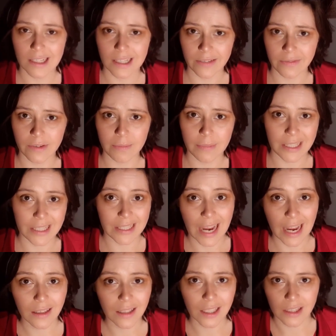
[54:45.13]
to even be
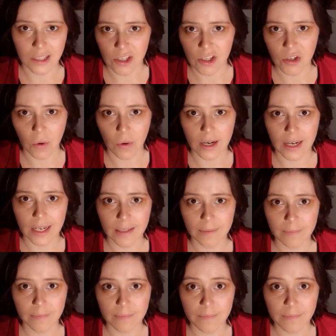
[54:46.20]
telling the story.